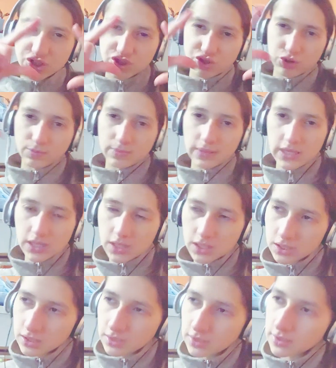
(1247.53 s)
to
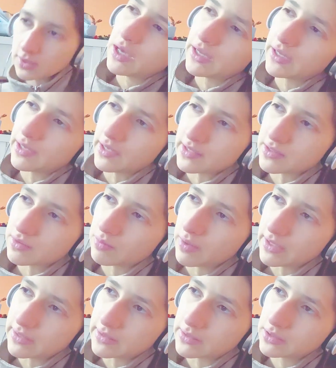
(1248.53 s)
build. And guess
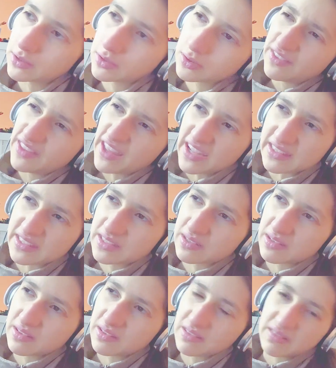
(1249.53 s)
what?
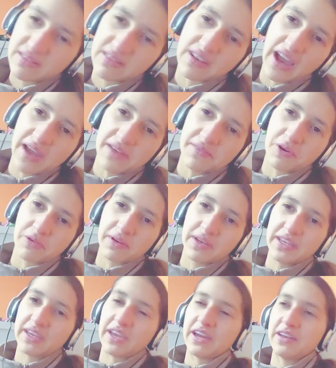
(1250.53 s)
I'm
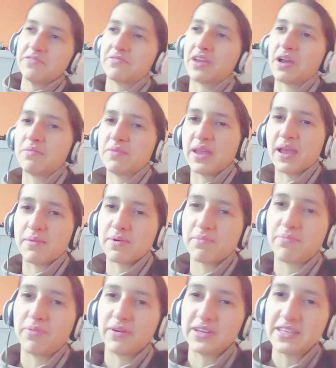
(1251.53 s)
already kind of coming up
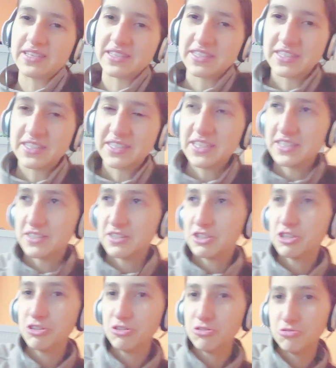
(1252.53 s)
with bunnies in the season
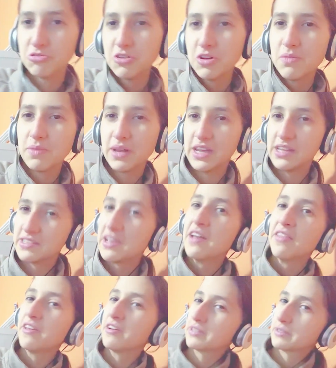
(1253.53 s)
2, because
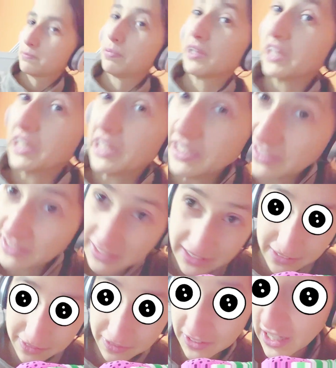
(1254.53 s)
there's plenty
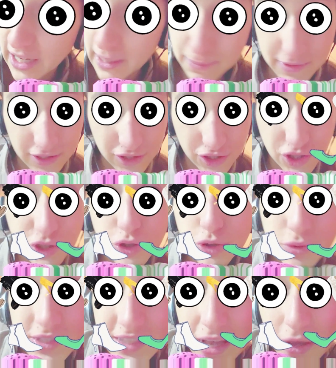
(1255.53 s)
of types of
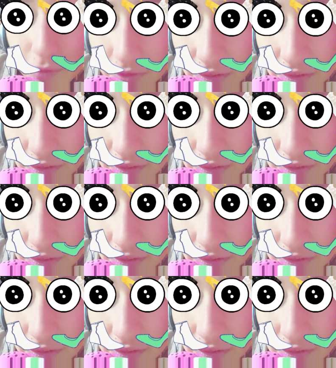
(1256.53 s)
shoes out